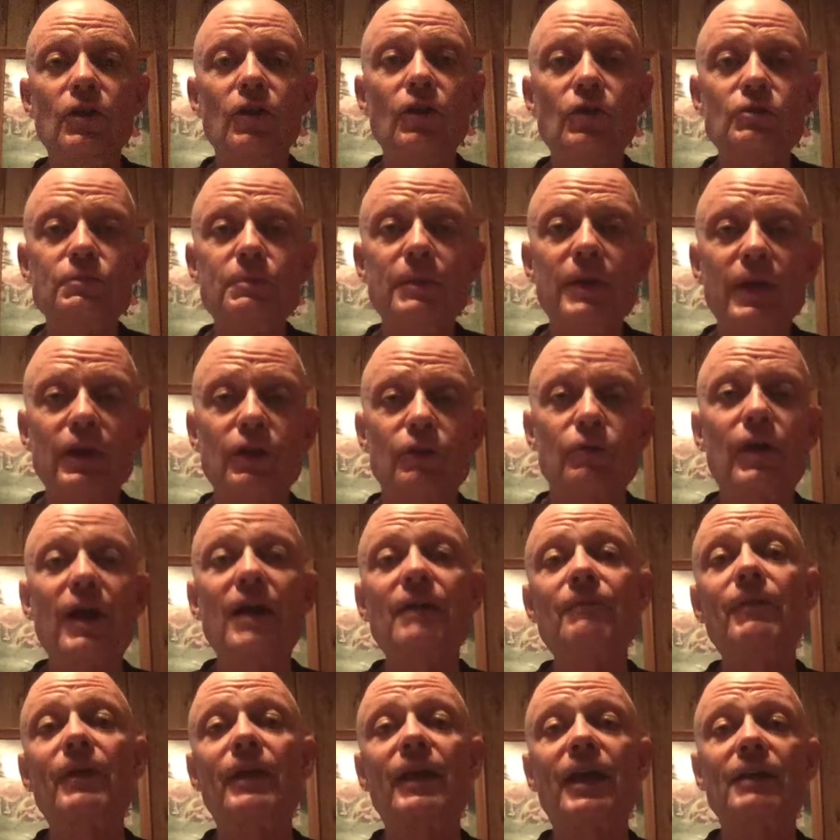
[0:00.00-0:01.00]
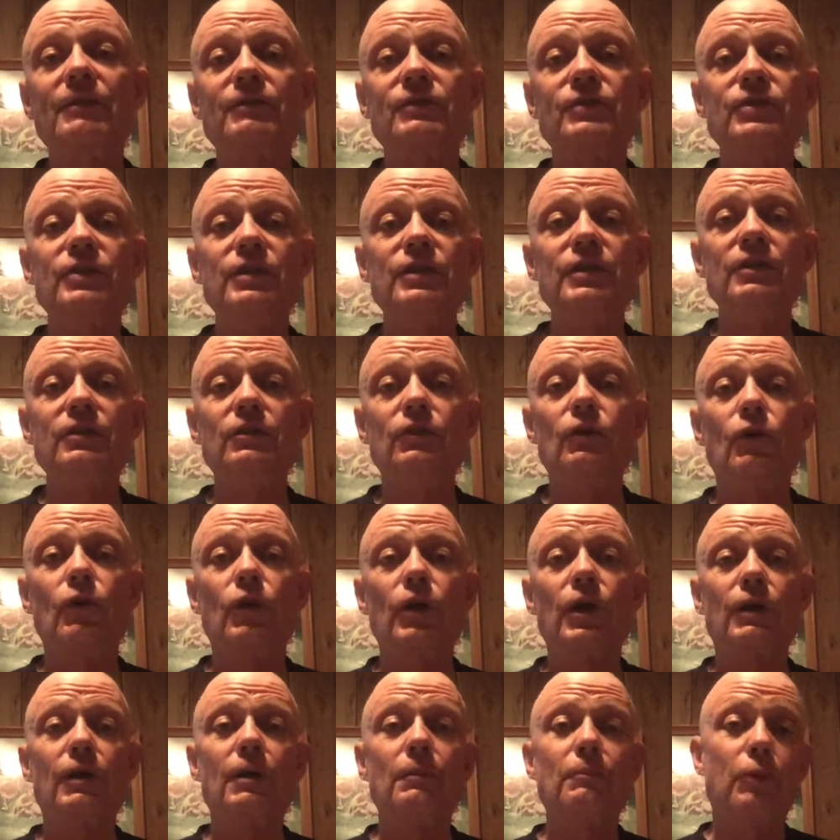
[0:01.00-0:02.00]
been a graphic I've seen
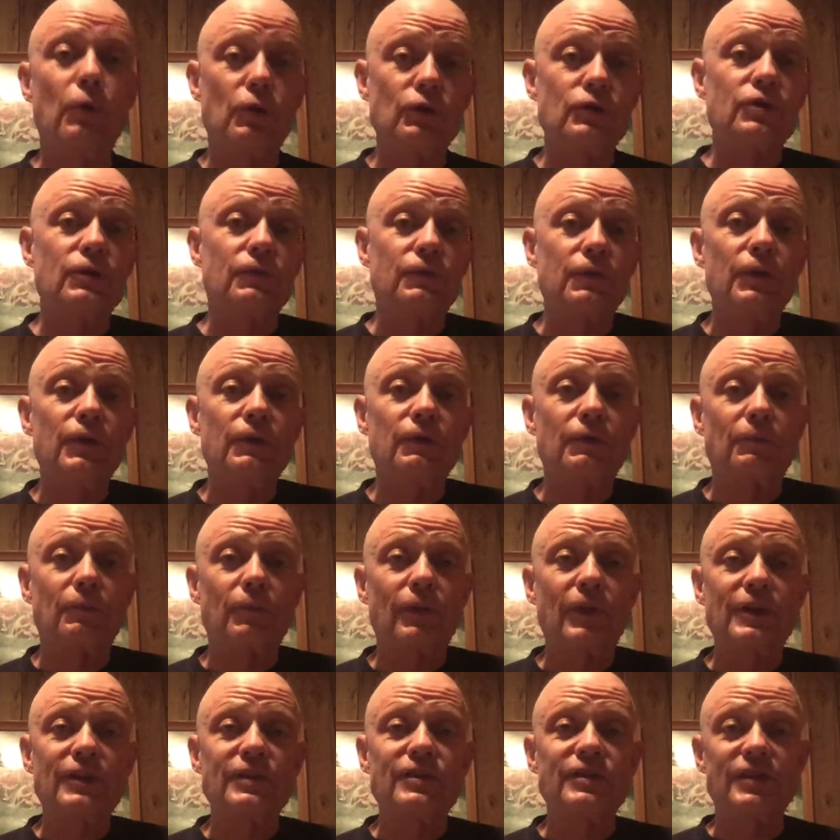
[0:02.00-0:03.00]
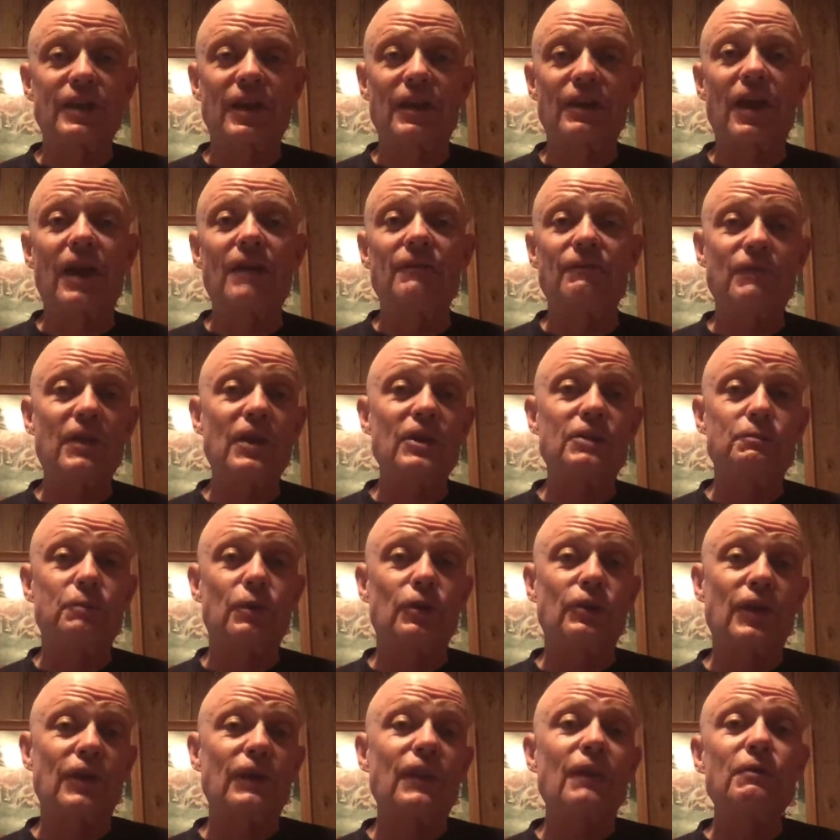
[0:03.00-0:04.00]
going around, posted a few different places on Facebook
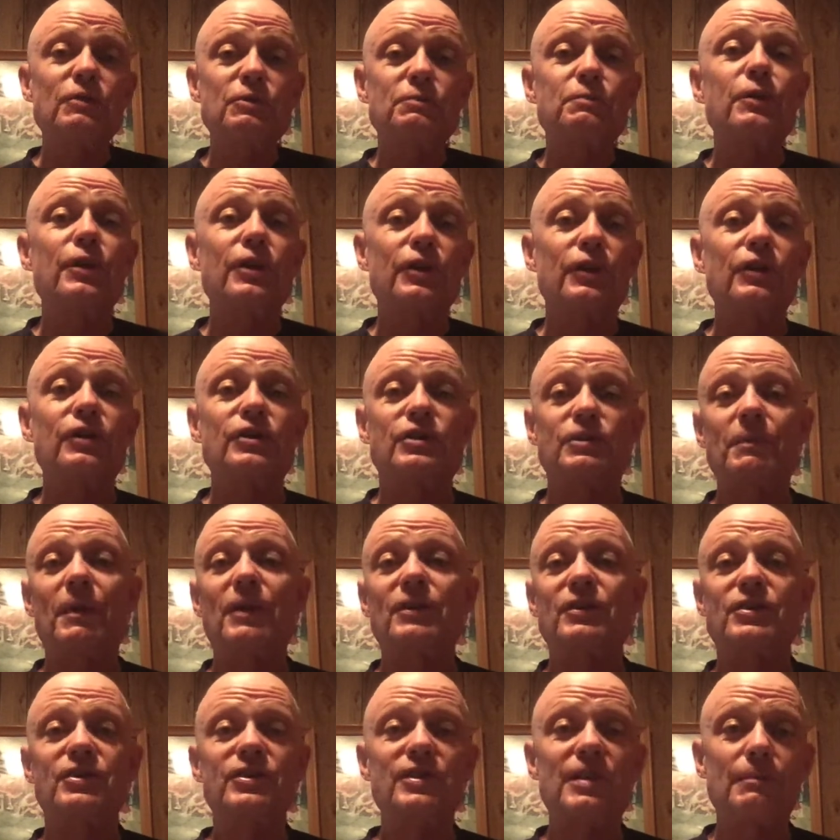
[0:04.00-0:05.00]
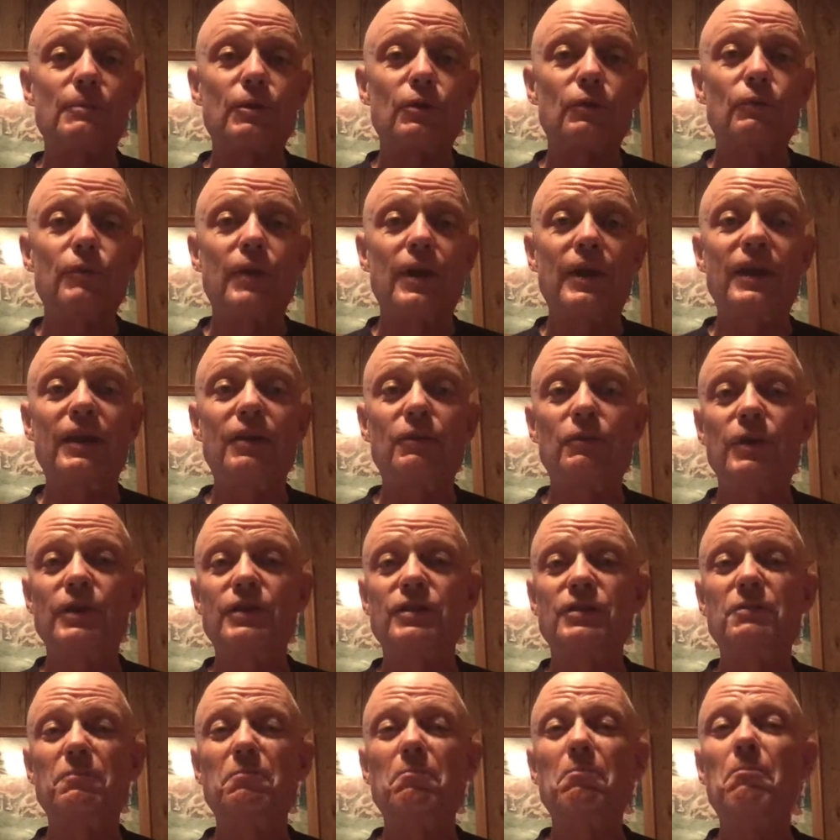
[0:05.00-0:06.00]
that I thought was pretty good. It's about summer running,
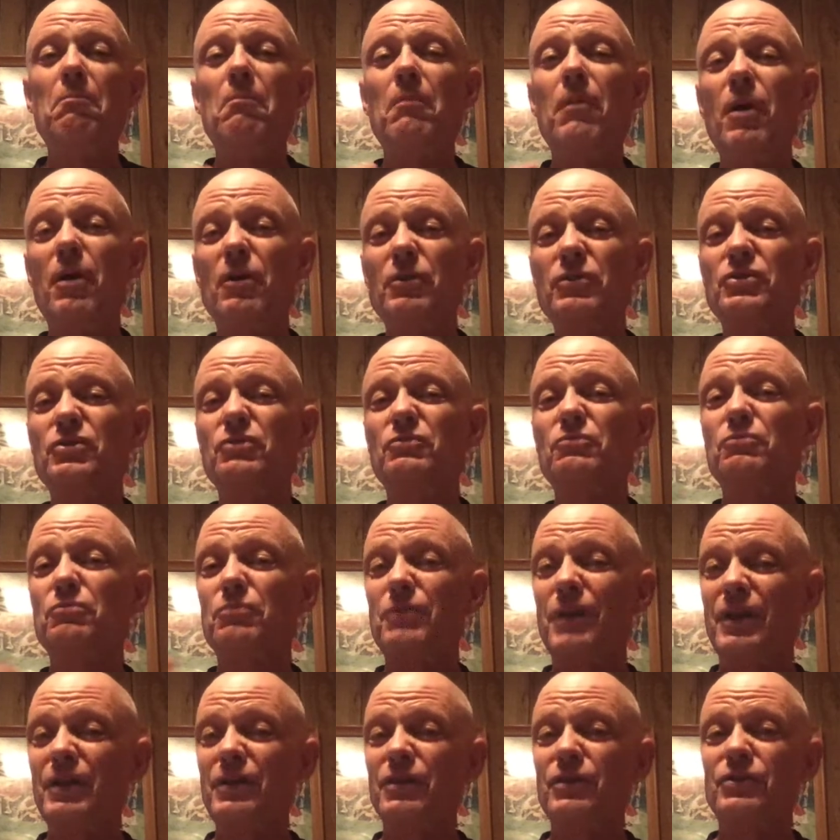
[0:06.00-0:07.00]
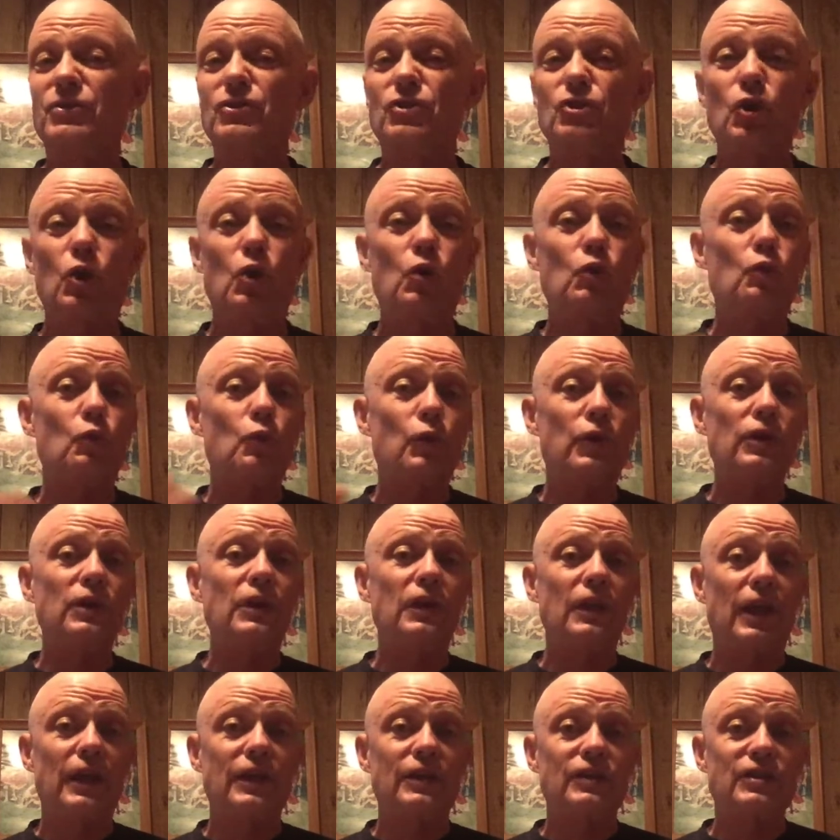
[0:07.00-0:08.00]
which most runners don't really
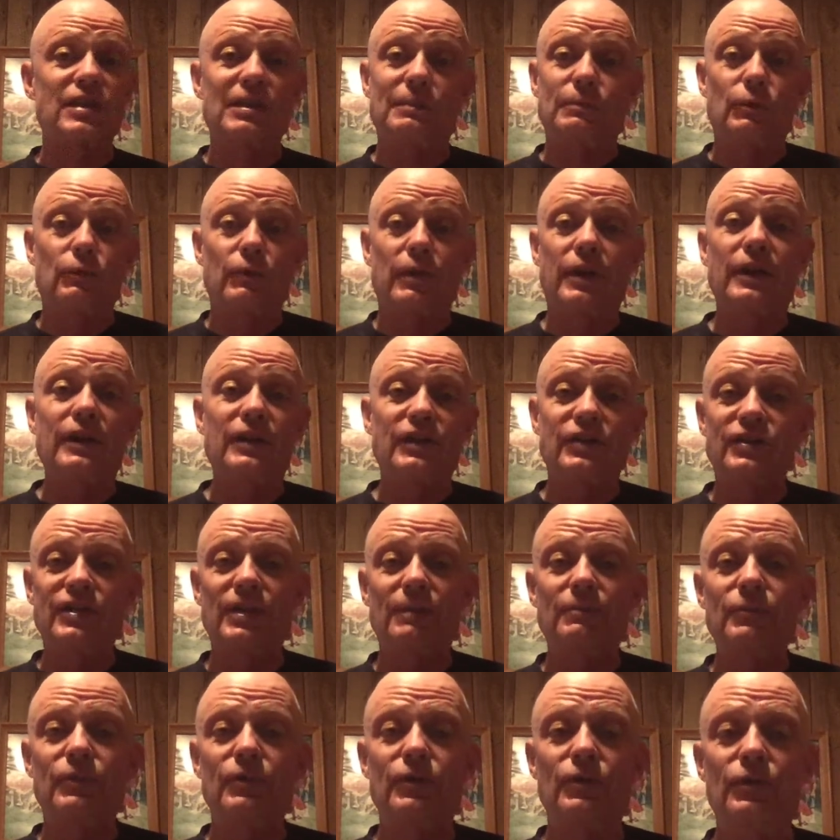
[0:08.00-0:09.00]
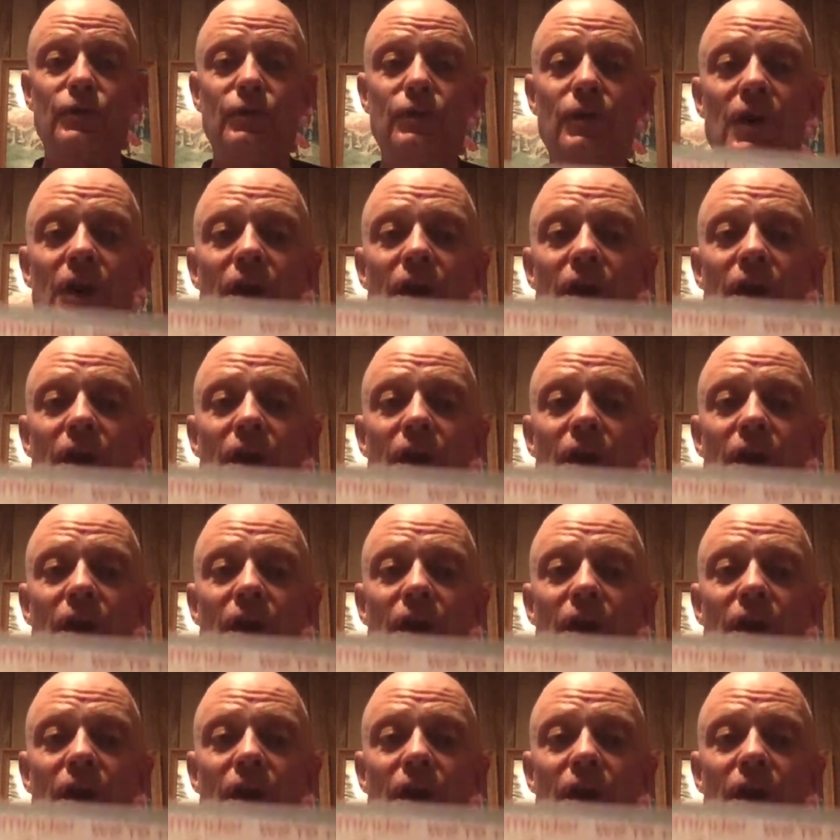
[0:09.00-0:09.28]
like summer running. Some do.